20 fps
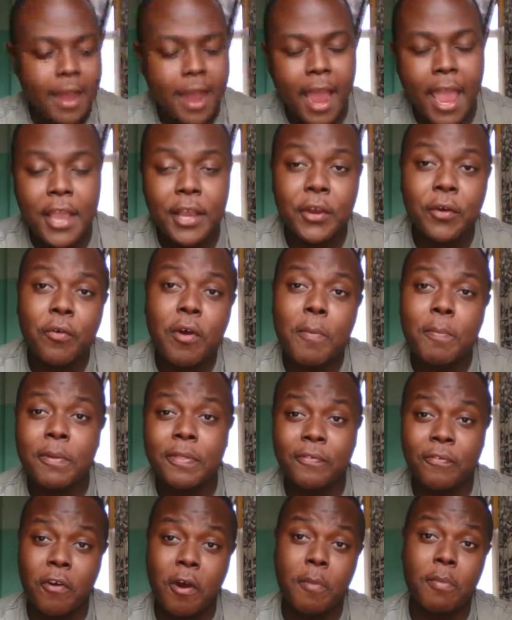I grew up with
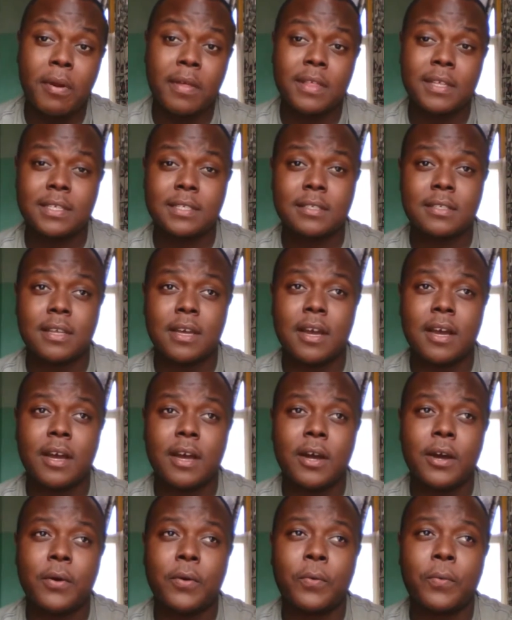four brothers.
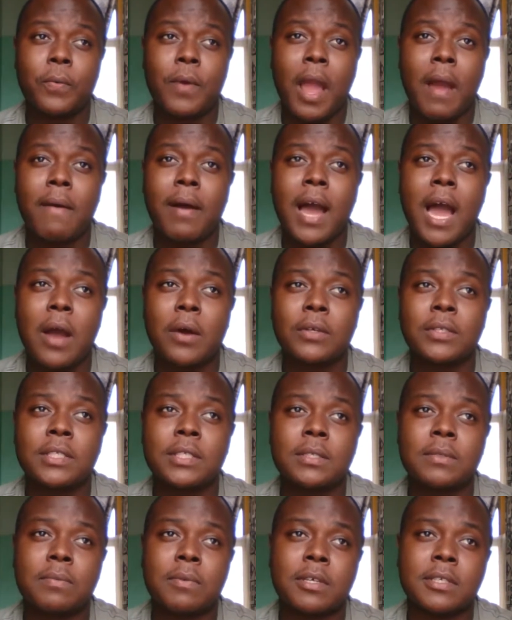Uh, our
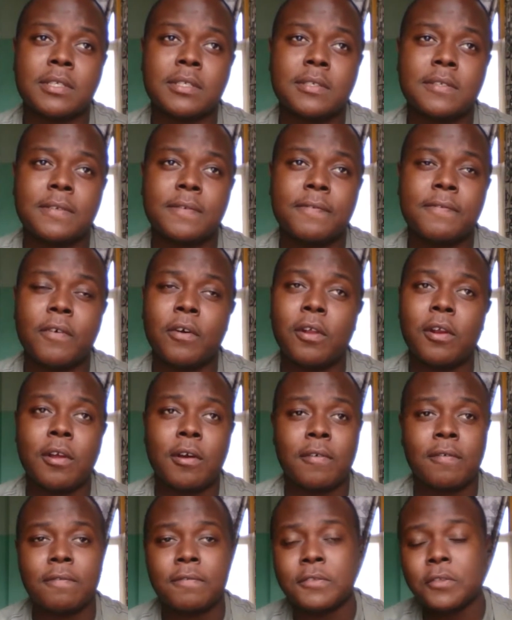house was full
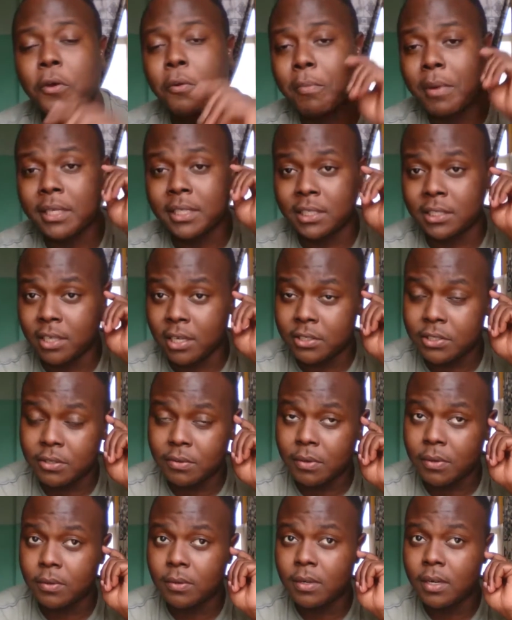of so much
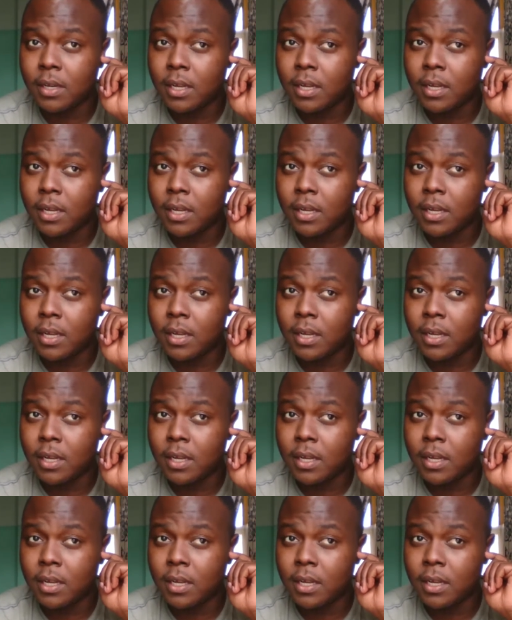testosterone